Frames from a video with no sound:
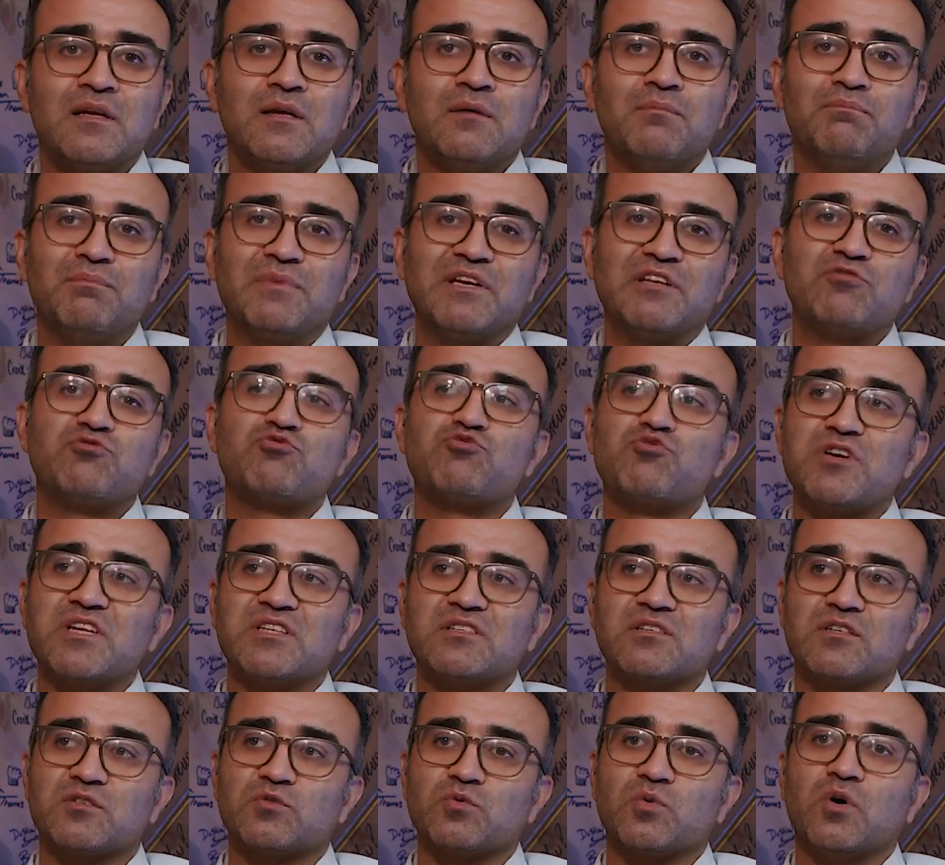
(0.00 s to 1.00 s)
been
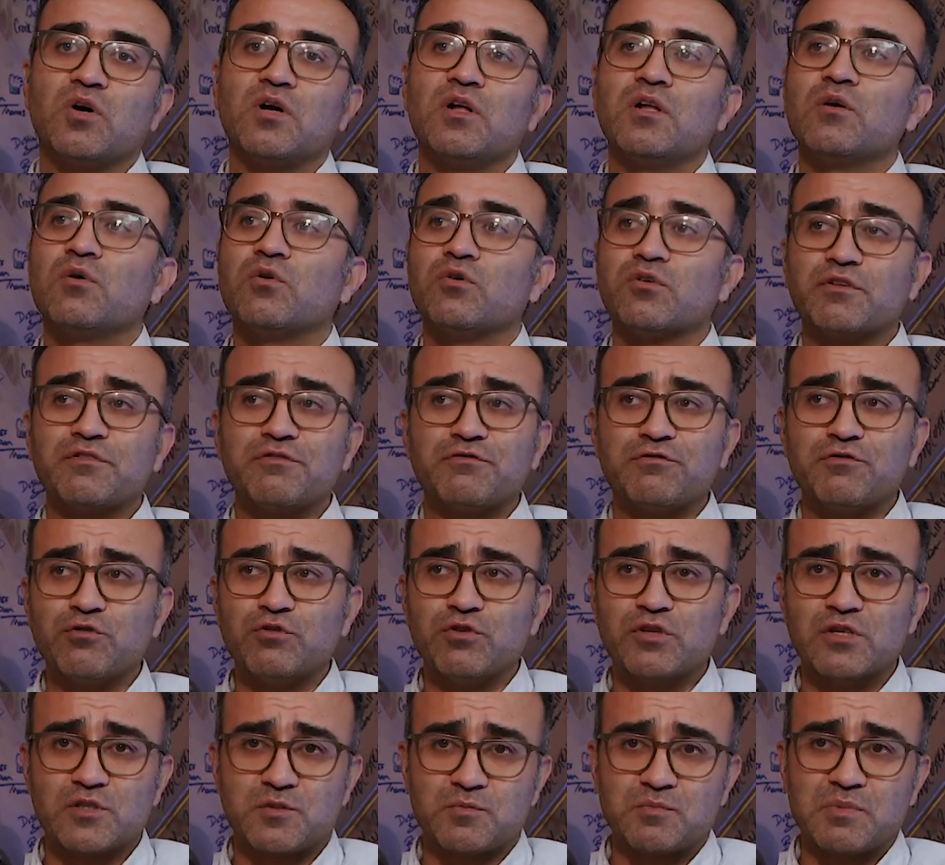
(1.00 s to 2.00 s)
treated well, or the food
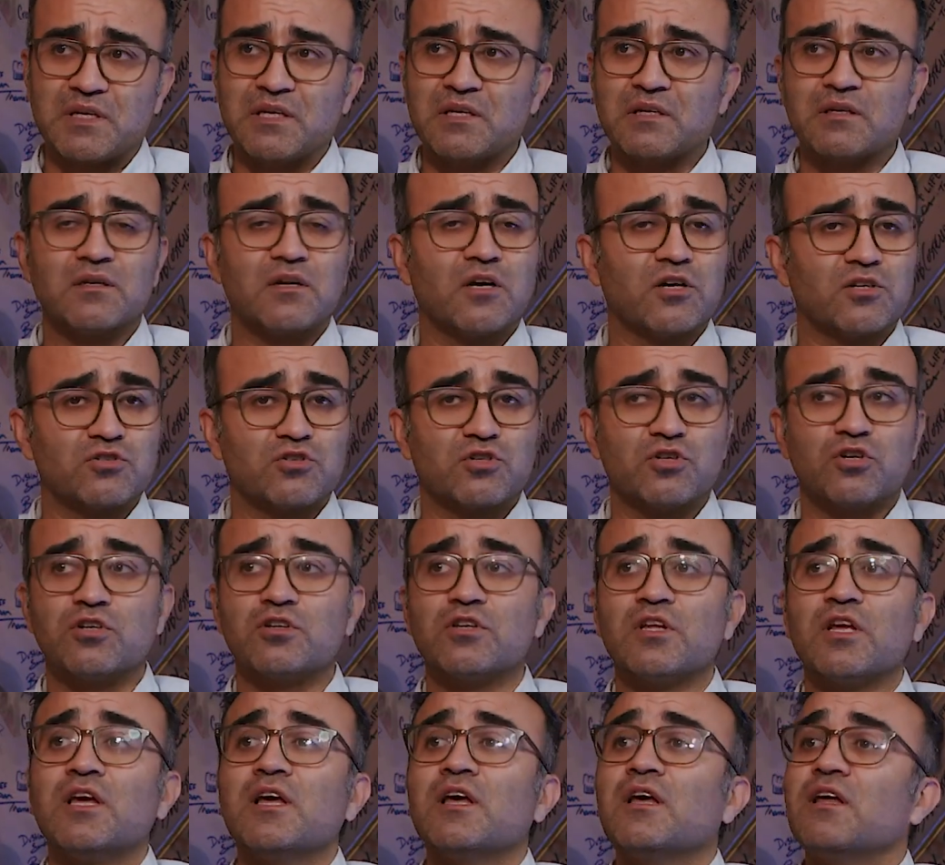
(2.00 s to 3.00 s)
has been not good,
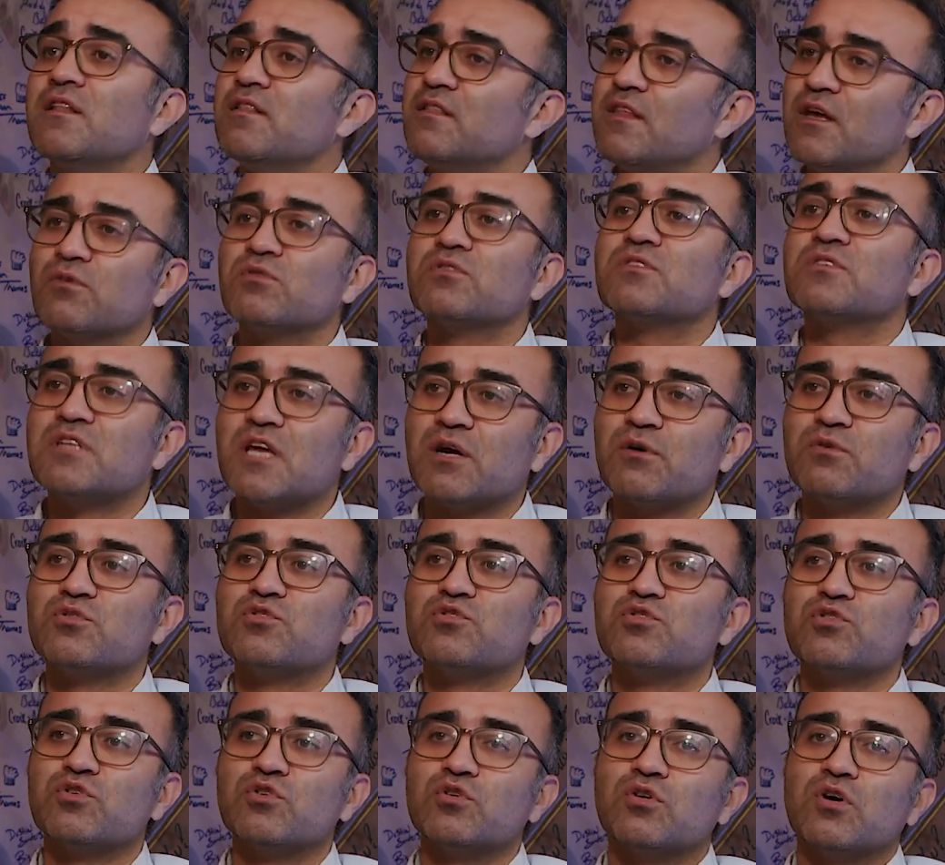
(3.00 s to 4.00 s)
they
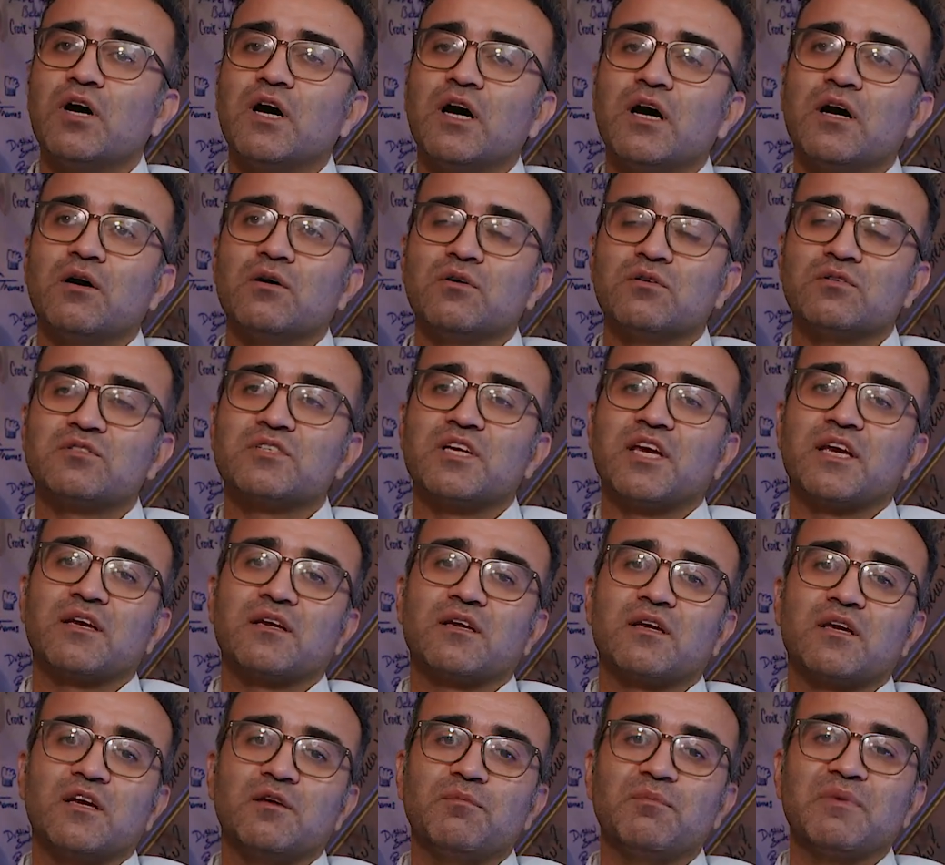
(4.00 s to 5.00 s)
will
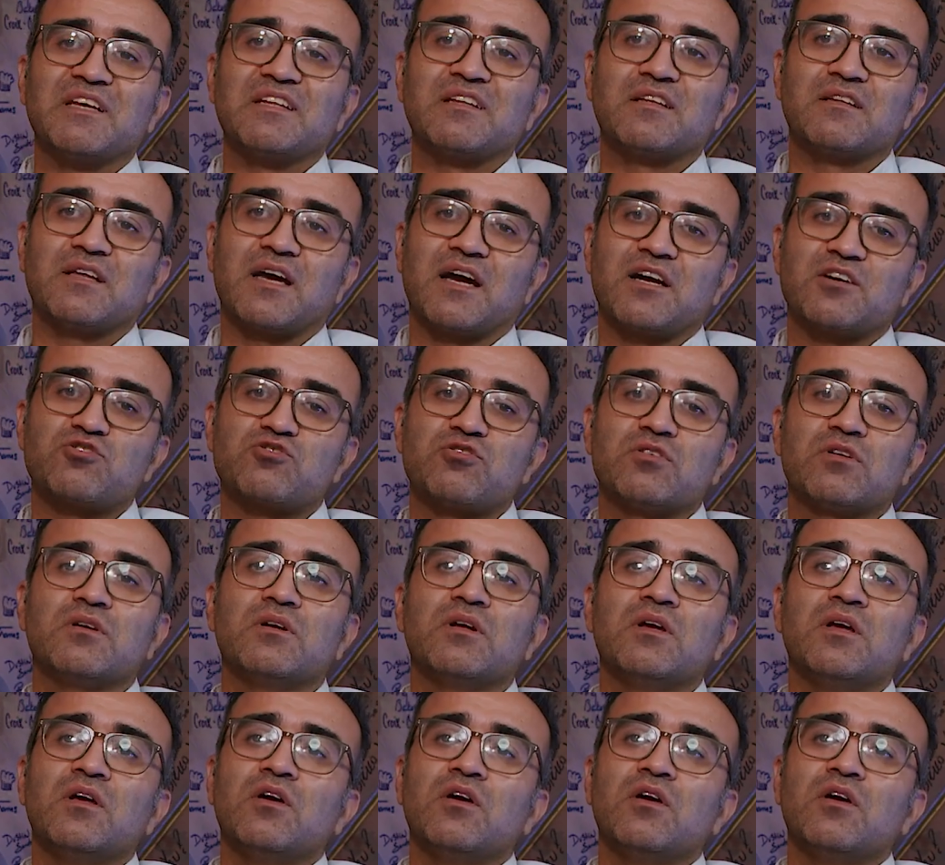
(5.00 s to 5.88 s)
take immediate action.